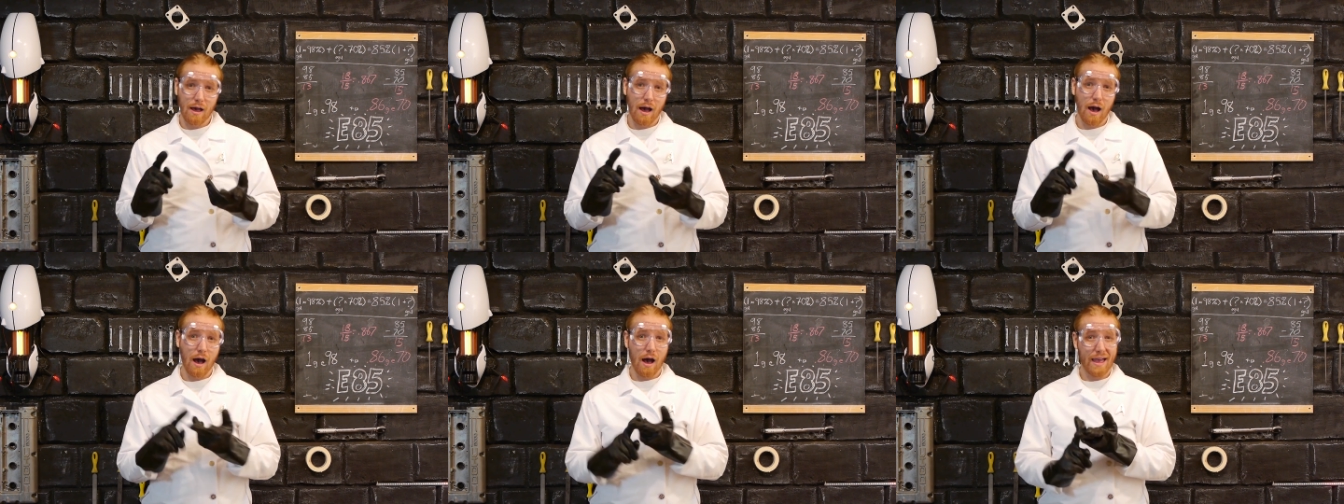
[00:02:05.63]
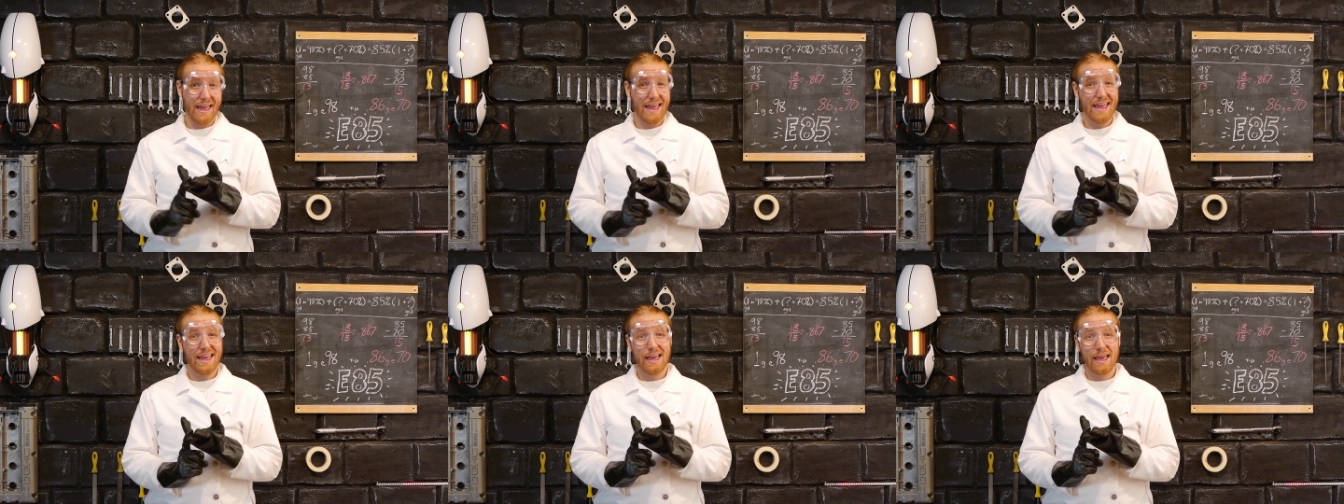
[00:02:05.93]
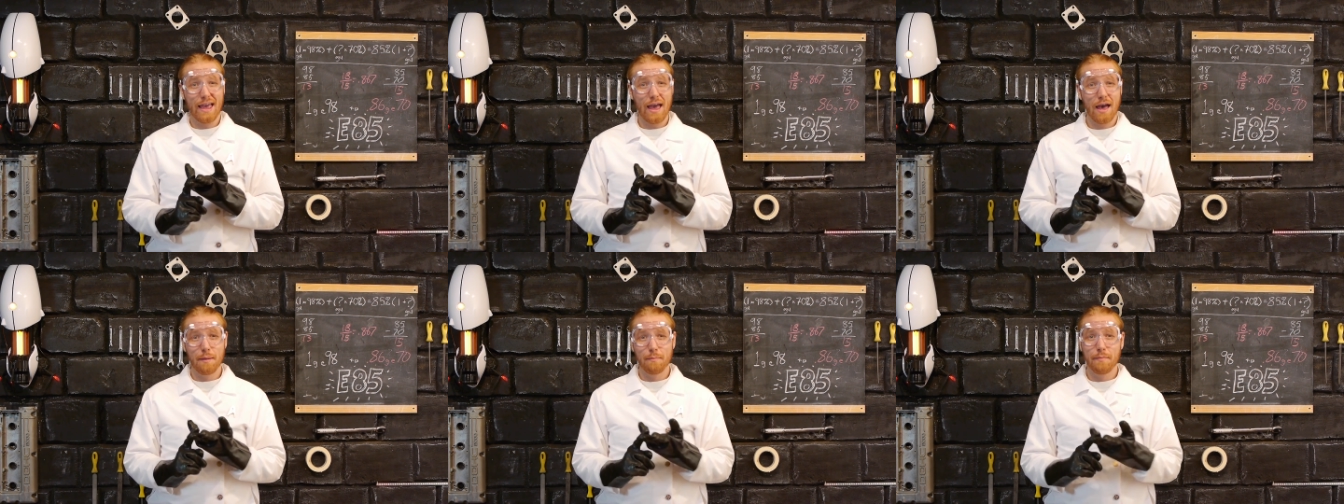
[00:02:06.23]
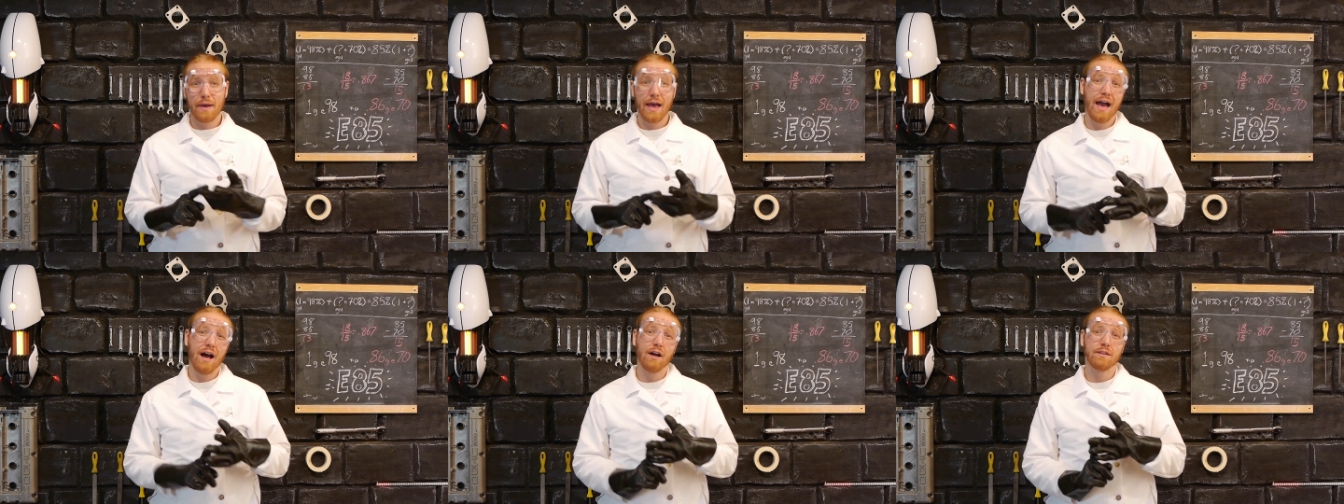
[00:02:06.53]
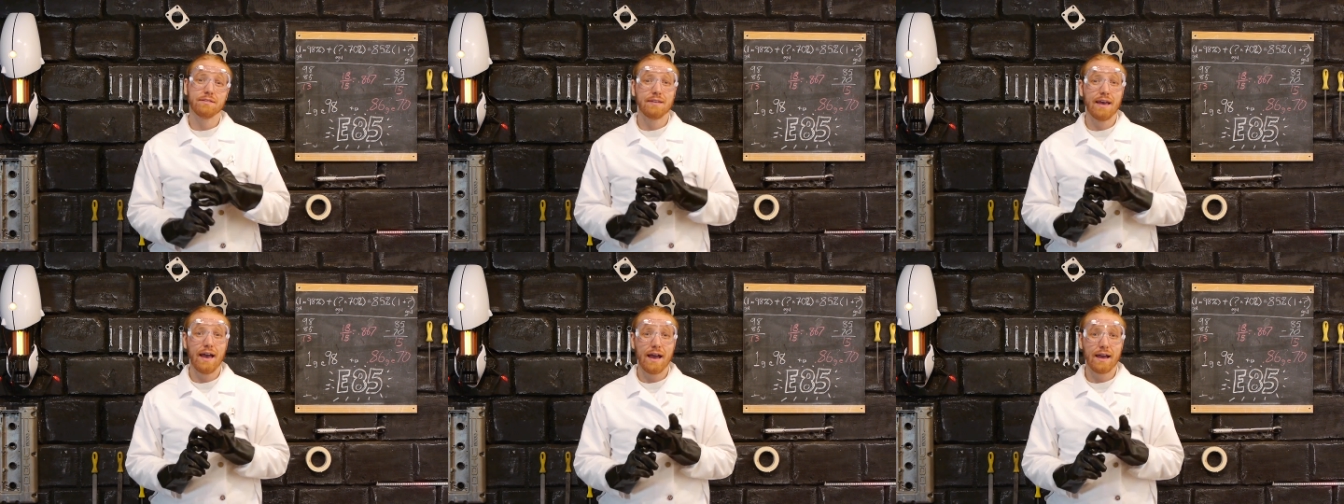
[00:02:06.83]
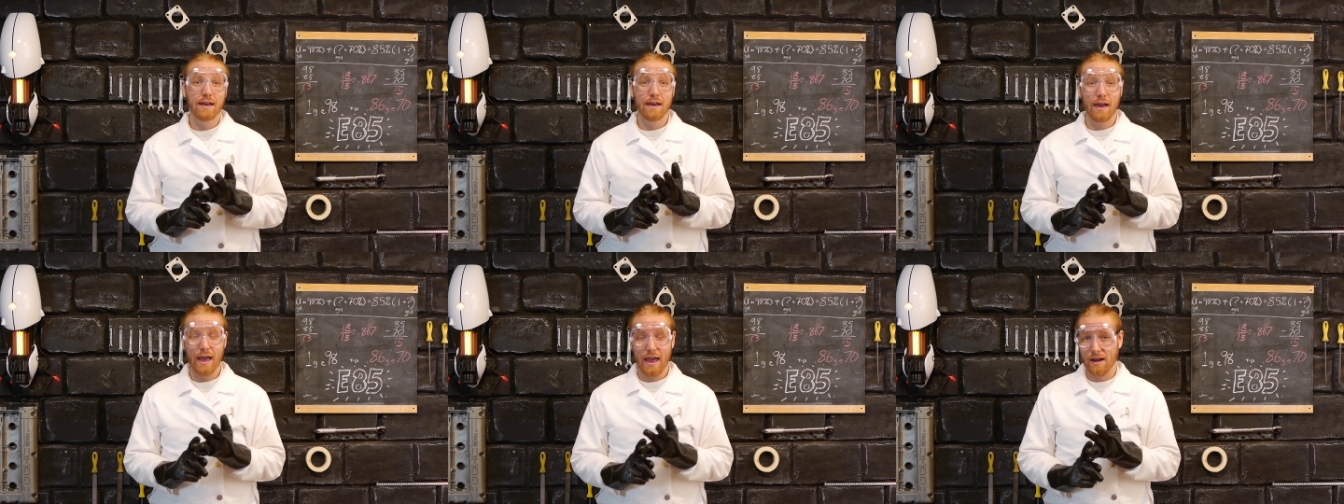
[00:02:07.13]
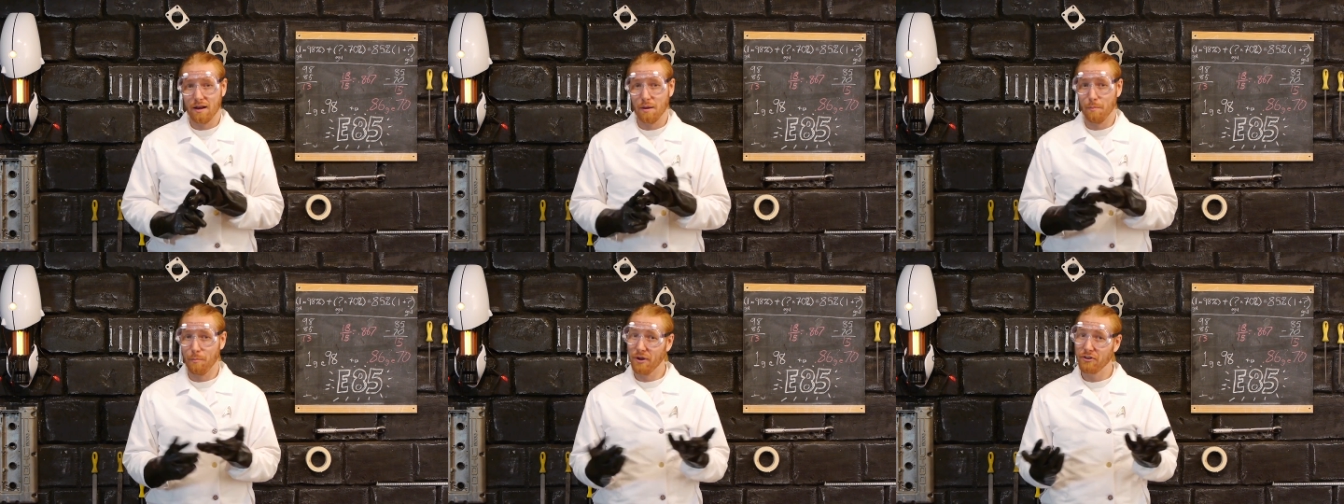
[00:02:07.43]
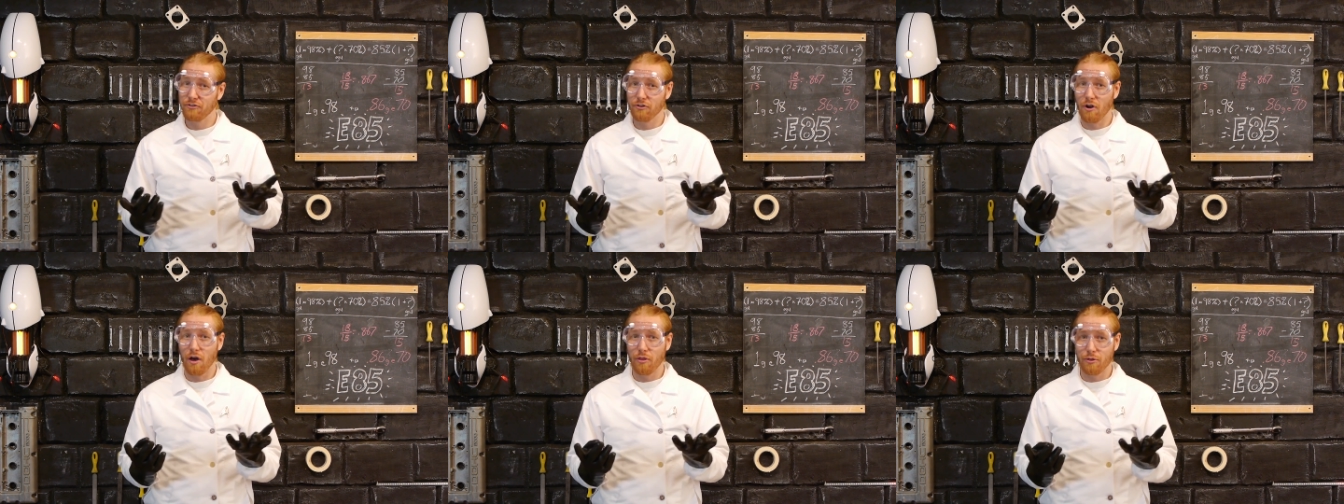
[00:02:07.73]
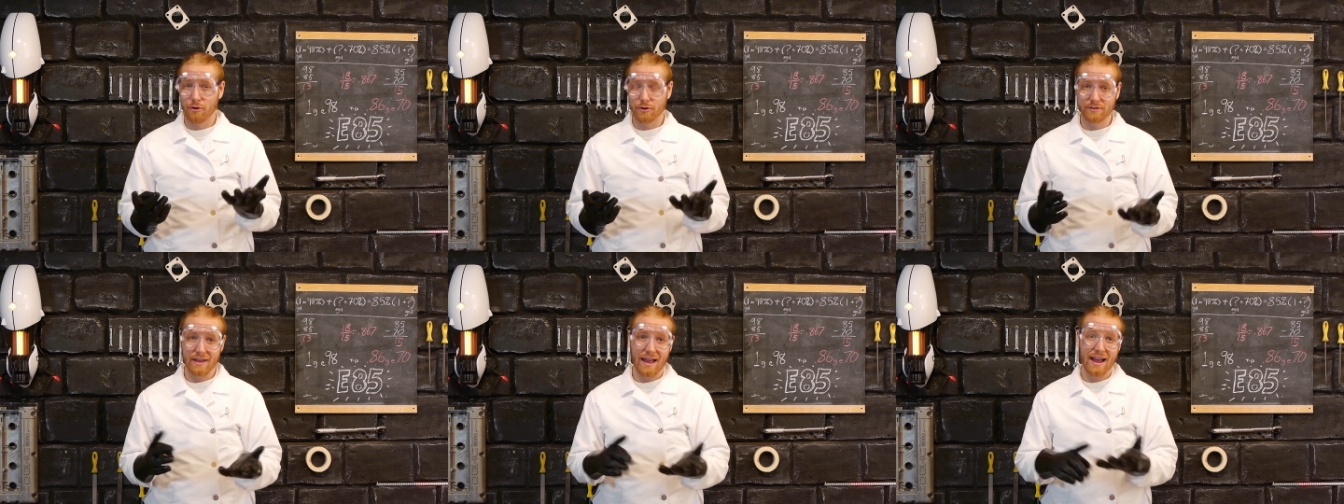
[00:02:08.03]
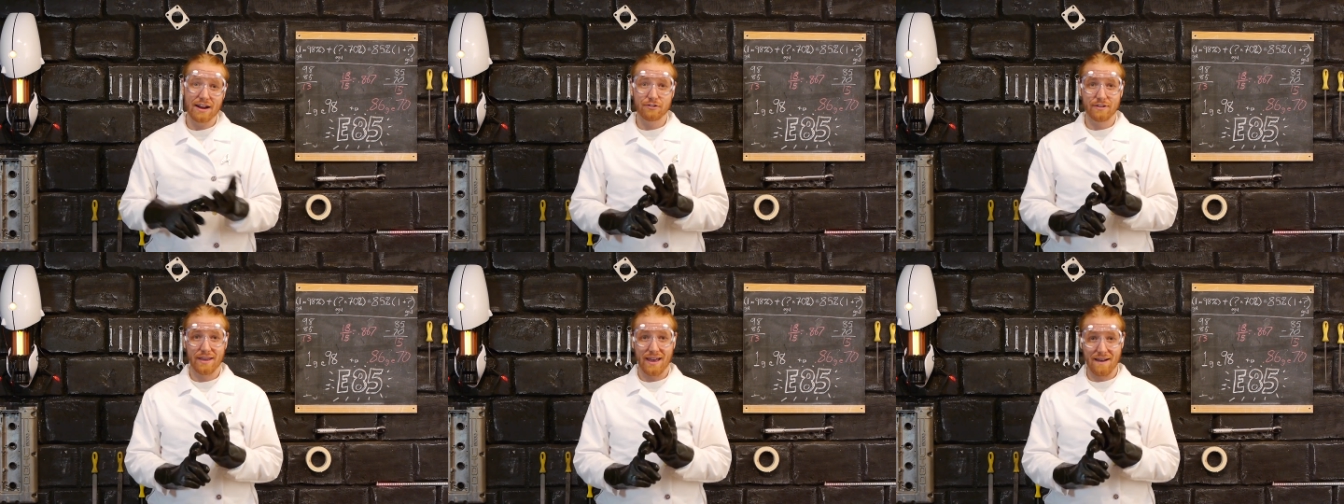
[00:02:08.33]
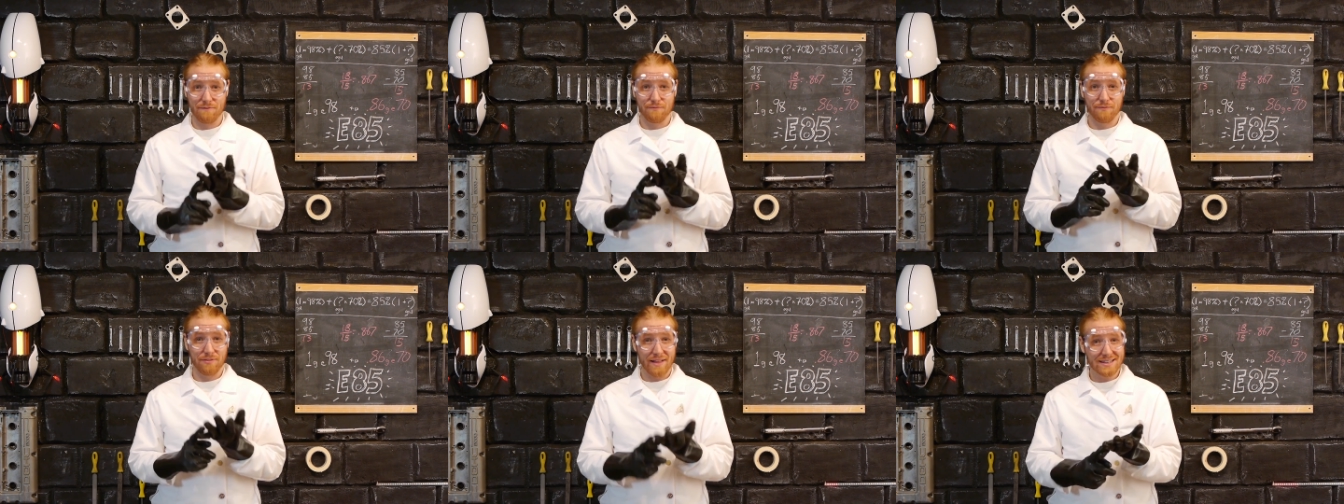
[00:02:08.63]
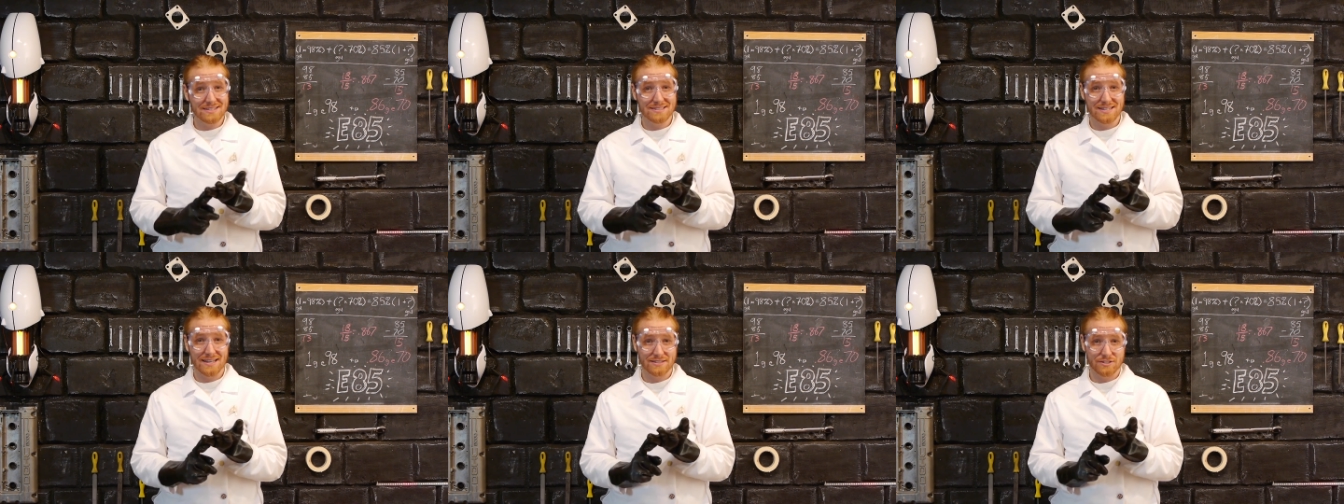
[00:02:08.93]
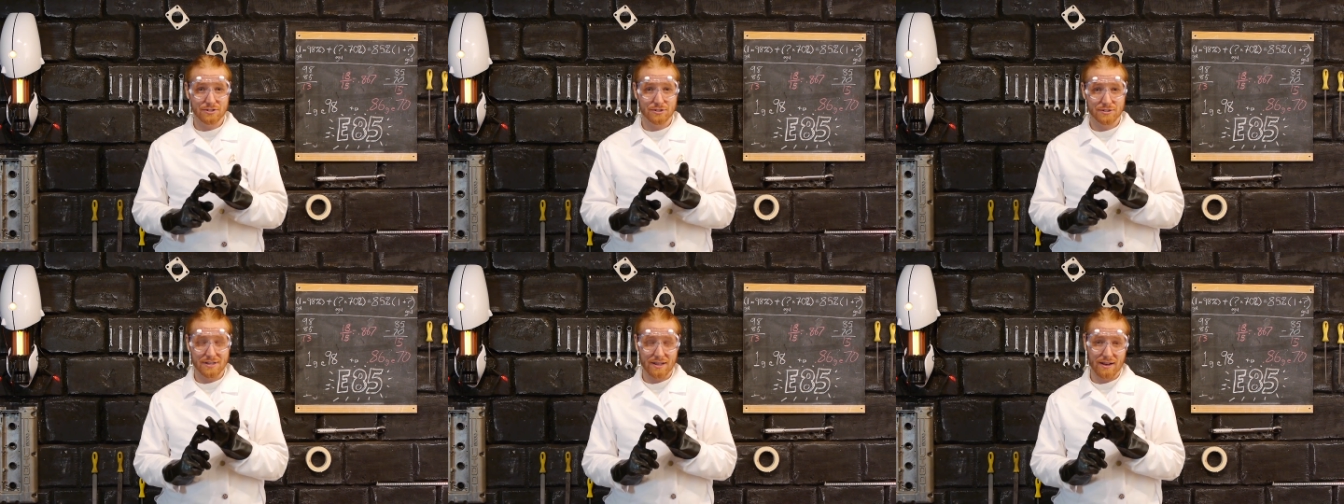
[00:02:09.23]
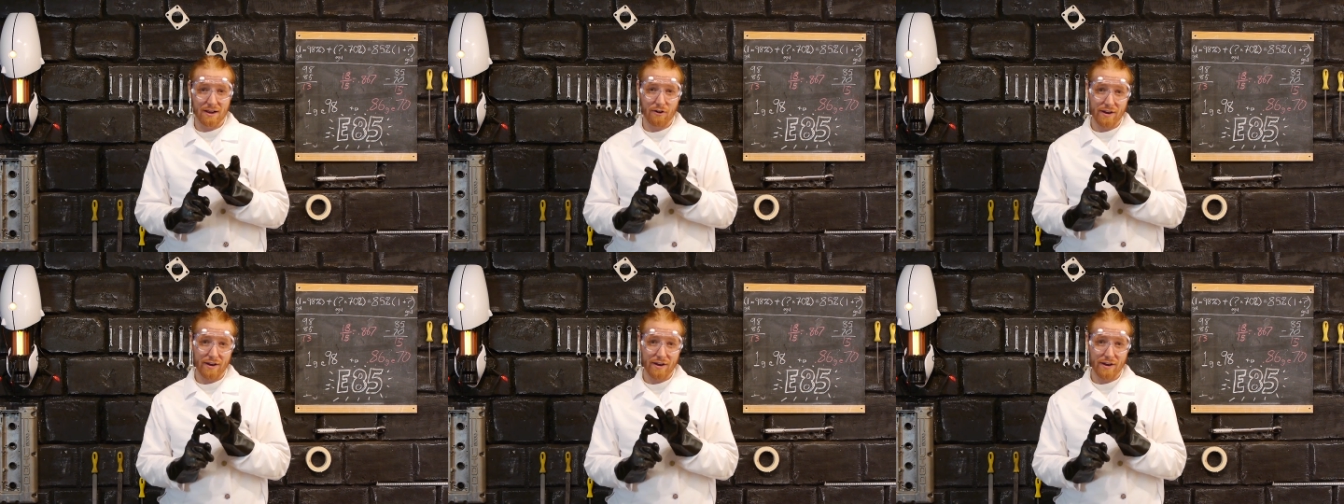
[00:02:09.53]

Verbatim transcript: AEM, Haltech, and a bunch of others actually have flex sensors that are